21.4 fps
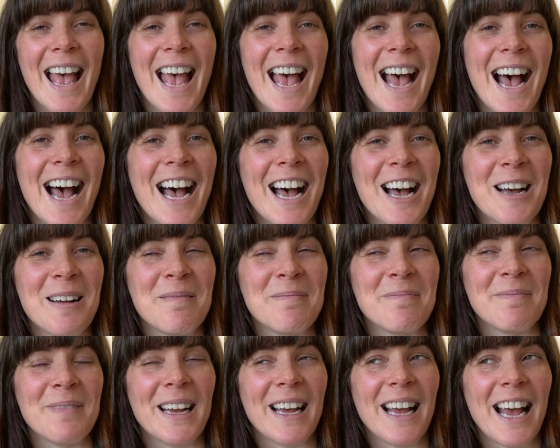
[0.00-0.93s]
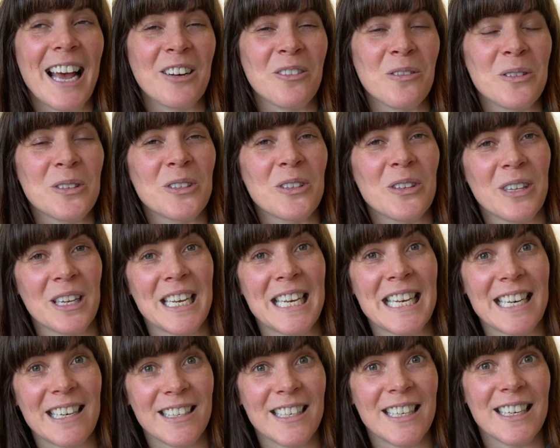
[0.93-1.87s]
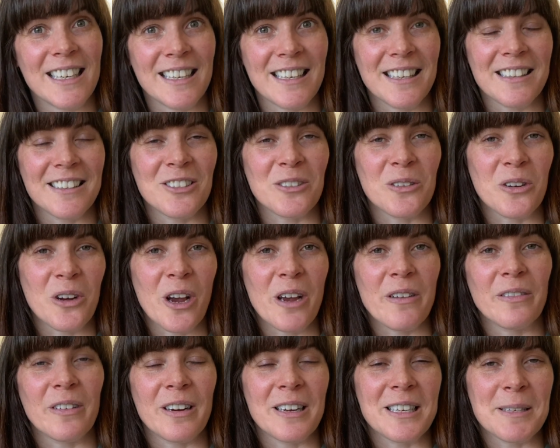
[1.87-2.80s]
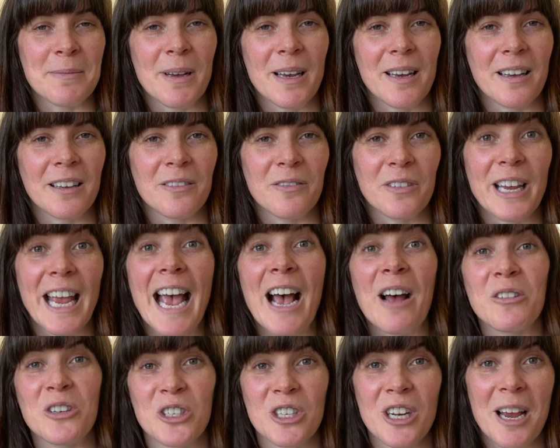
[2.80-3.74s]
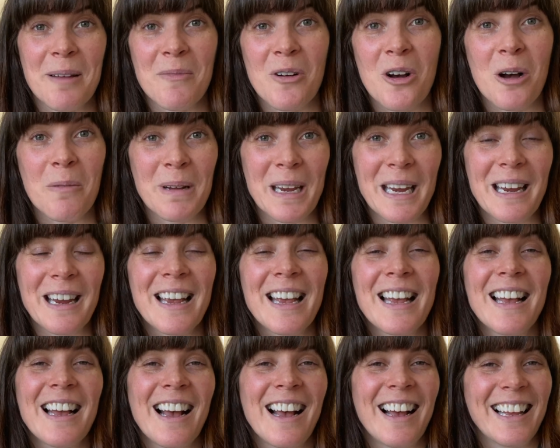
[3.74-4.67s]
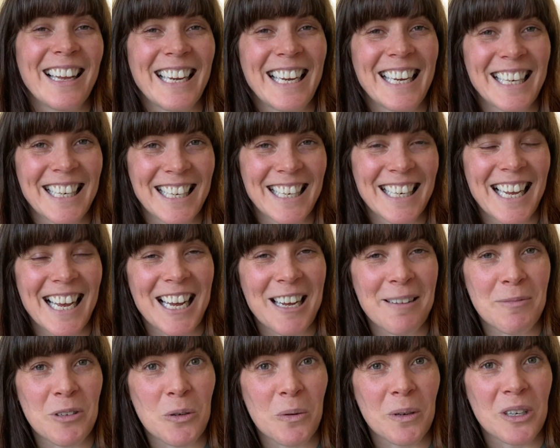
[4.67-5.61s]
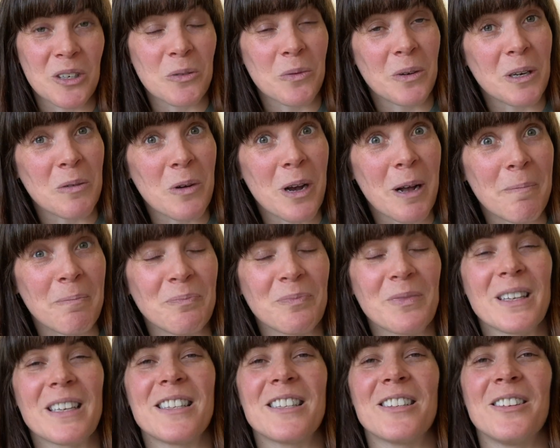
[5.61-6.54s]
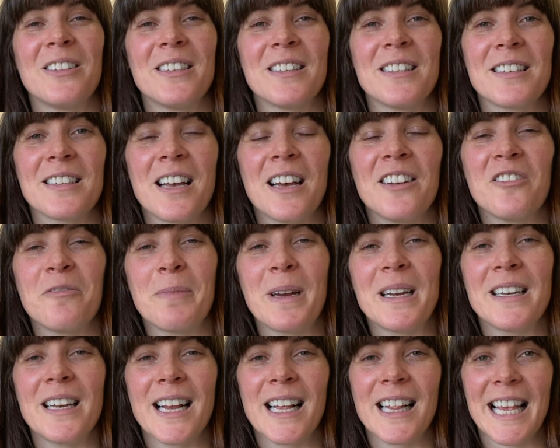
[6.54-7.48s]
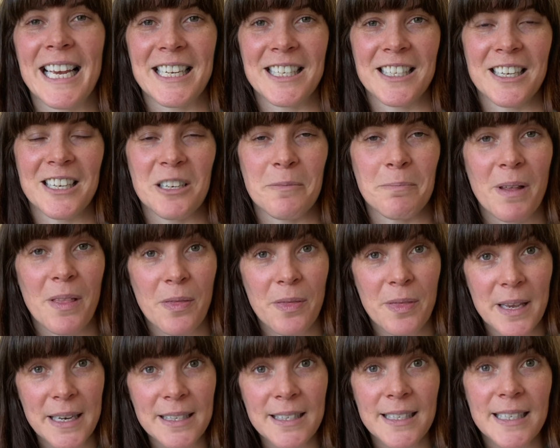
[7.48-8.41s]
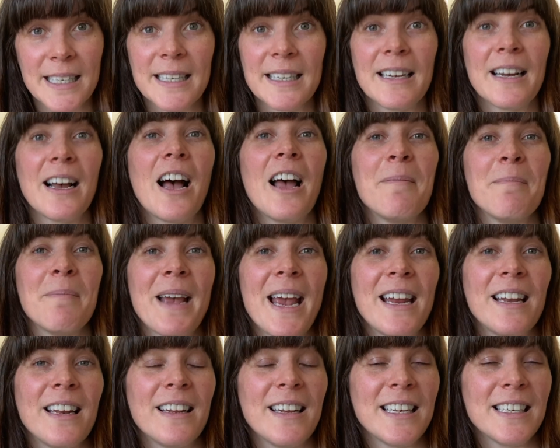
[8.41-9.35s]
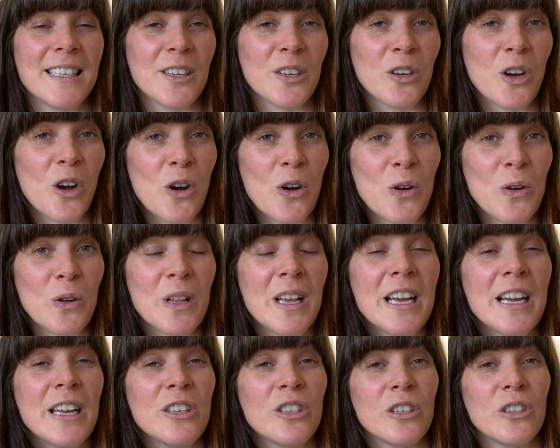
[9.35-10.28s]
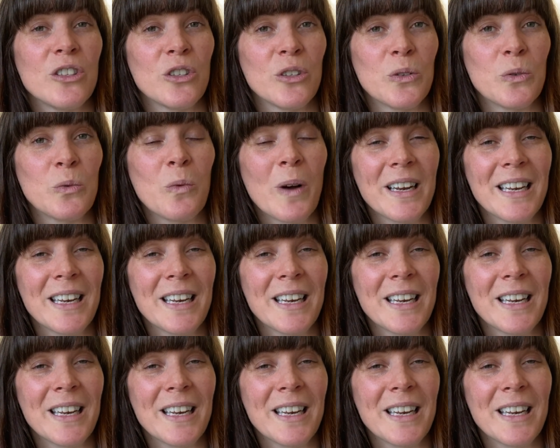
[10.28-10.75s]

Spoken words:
And also the knitting took over as my kind of couch time hobby in 2021. So this has kind of been neglected, but this year I made it a goal to do